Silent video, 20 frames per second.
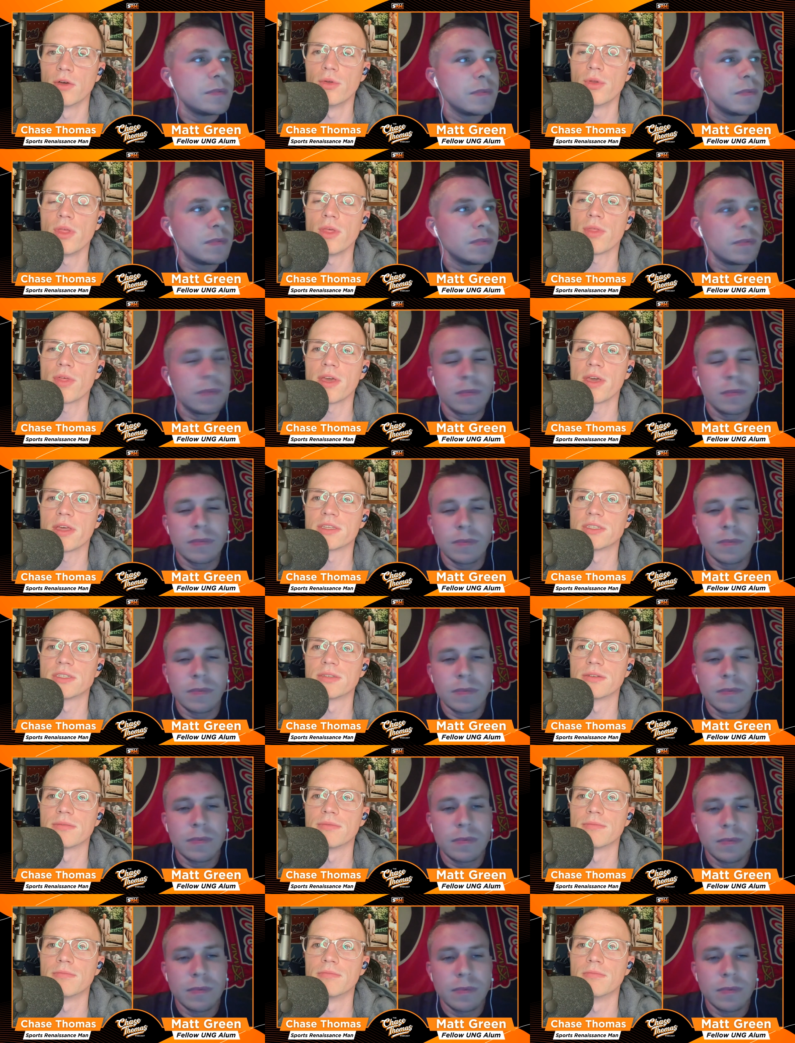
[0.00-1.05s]
Speaker 1: who do you think
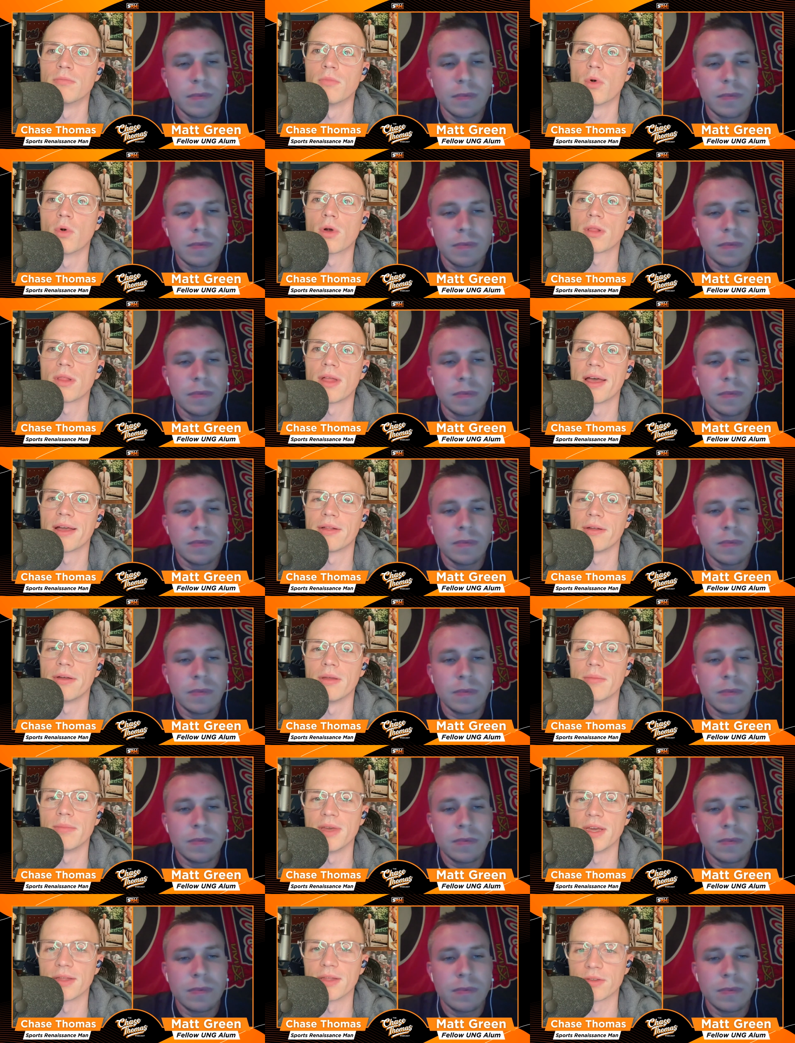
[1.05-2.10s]
is more likely
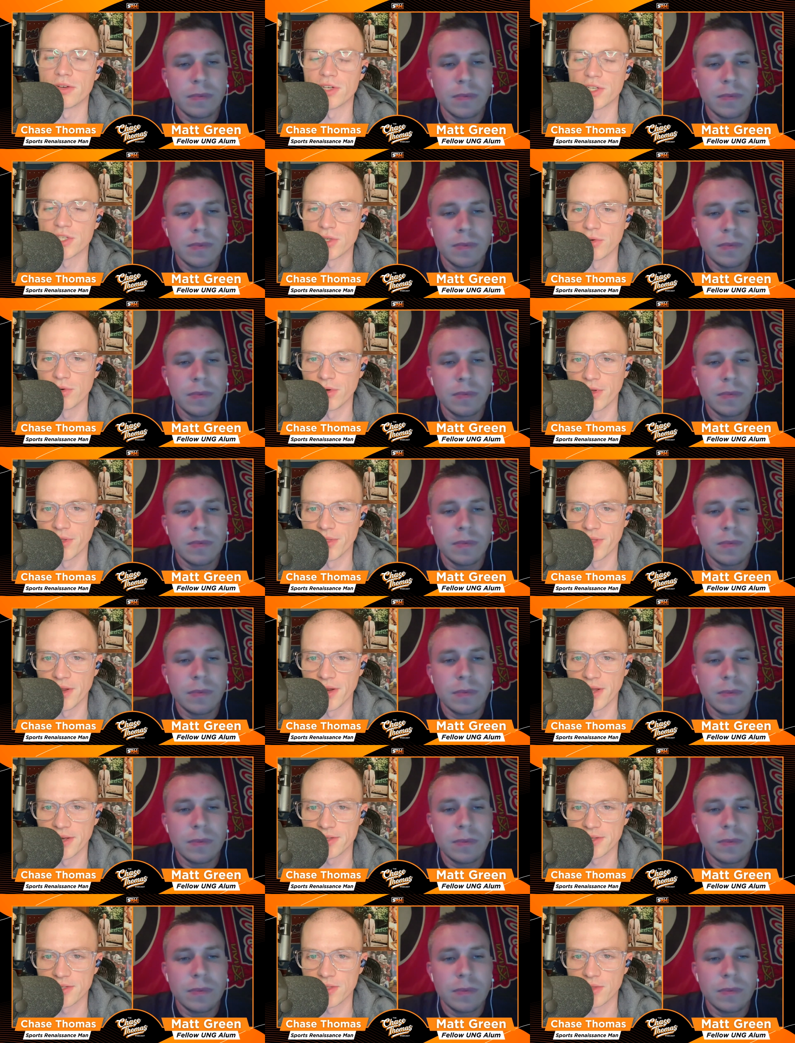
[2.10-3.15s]
to be at their school in the
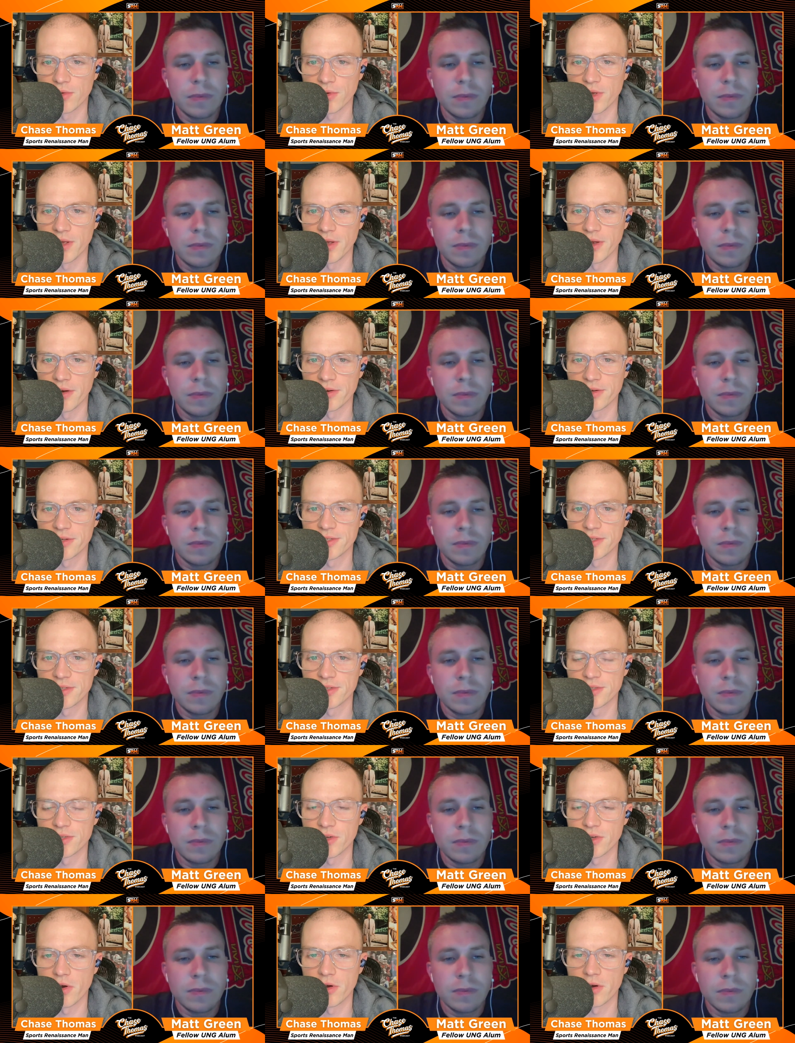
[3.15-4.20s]
next three years,
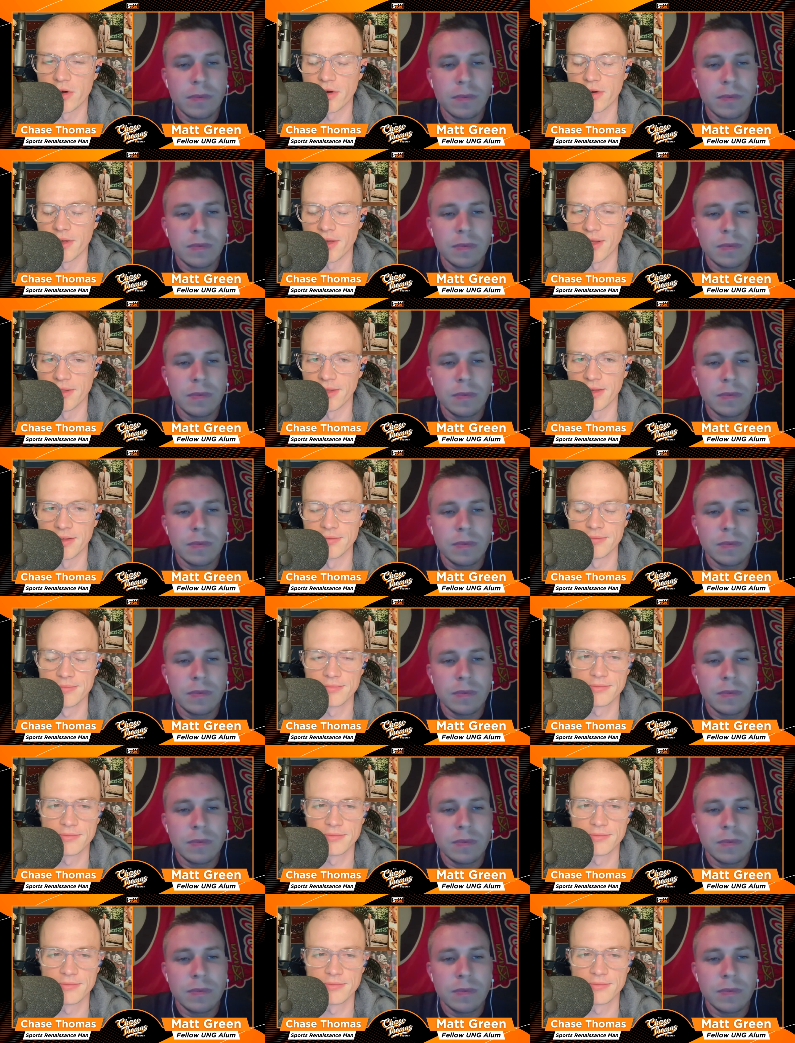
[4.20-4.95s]
Sark or Kelly?